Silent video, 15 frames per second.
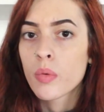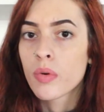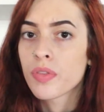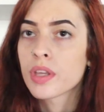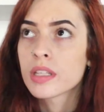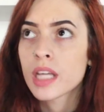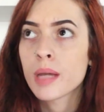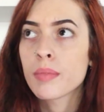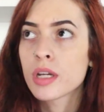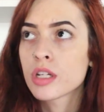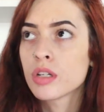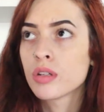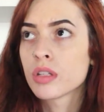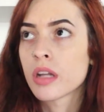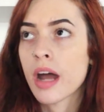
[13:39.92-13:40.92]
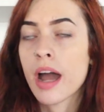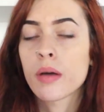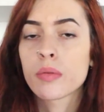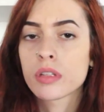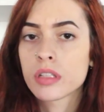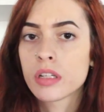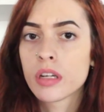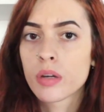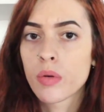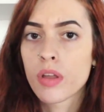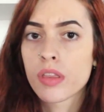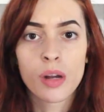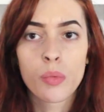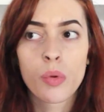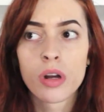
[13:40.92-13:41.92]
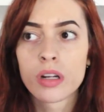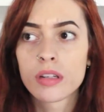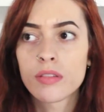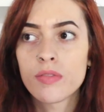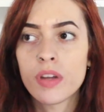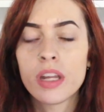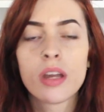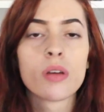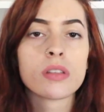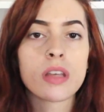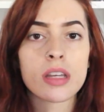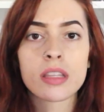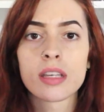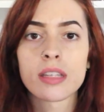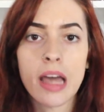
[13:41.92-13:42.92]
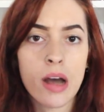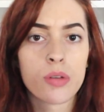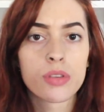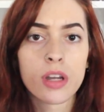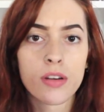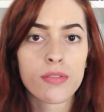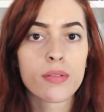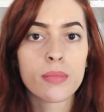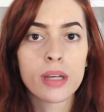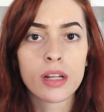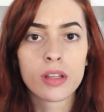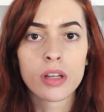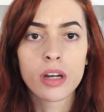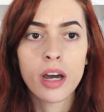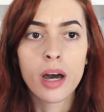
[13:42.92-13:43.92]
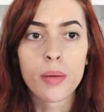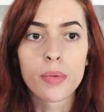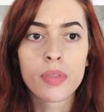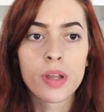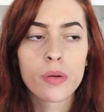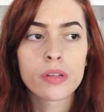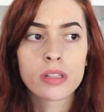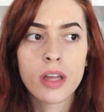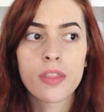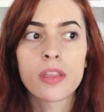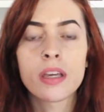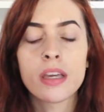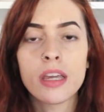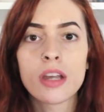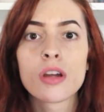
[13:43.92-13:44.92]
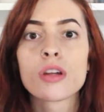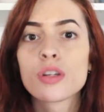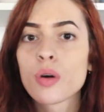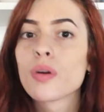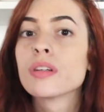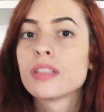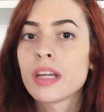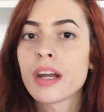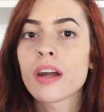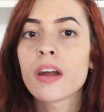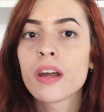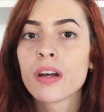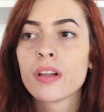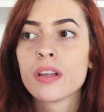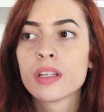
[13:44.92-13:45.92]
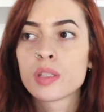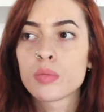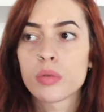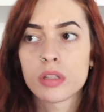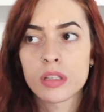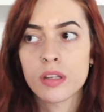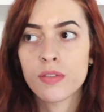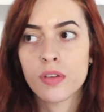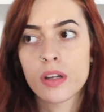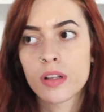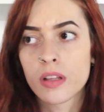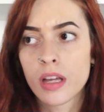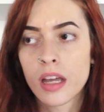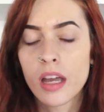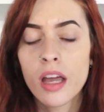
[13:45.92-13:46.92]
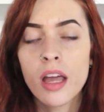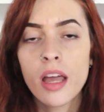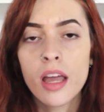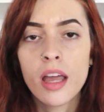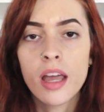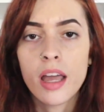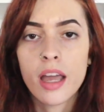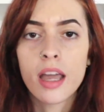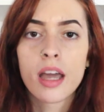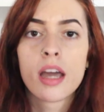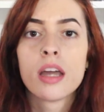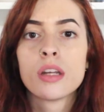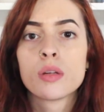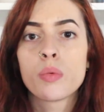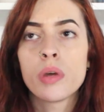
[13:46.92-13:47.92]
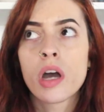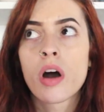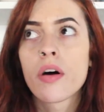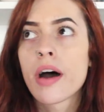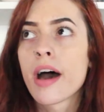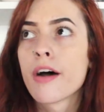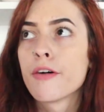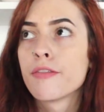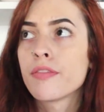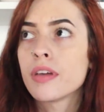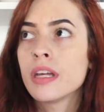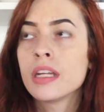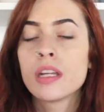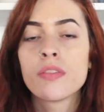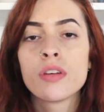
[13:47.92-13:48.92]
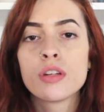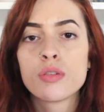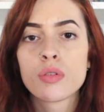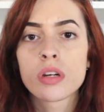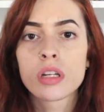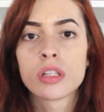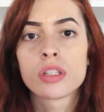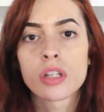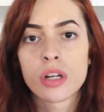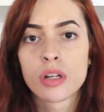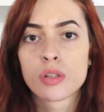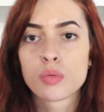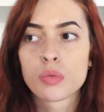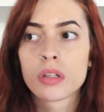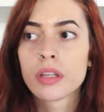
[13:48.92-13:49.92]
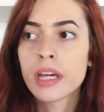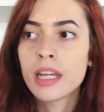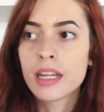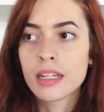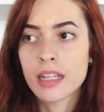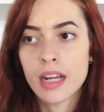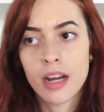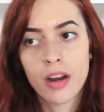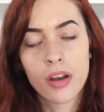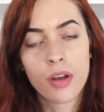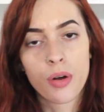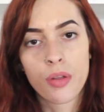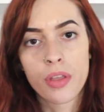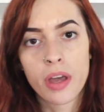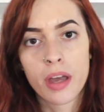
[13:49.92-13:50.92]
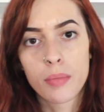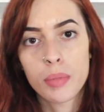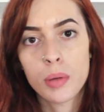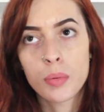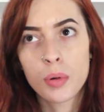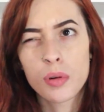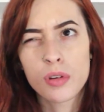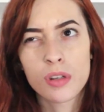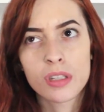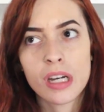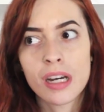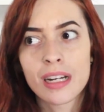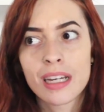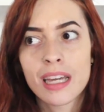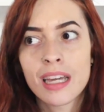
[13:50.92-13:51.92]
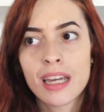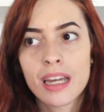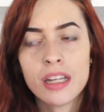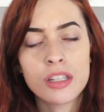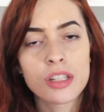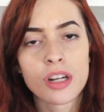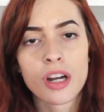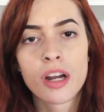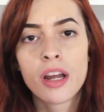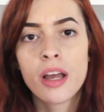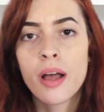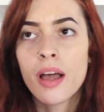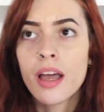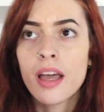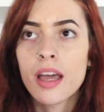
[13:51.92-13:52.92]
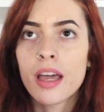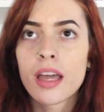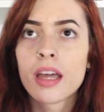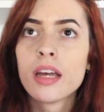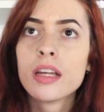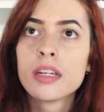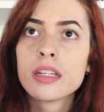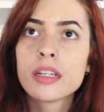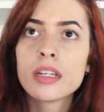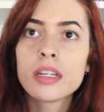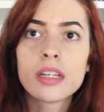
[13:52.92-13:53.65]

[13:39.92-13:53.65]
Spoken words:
with the same issues that I was dealing with. There weren't videos like this out there for me to look up, and there was nothing geared towards aerialists specifically, and we all have individual concerns relating to aerial that people just kind of can't answer. And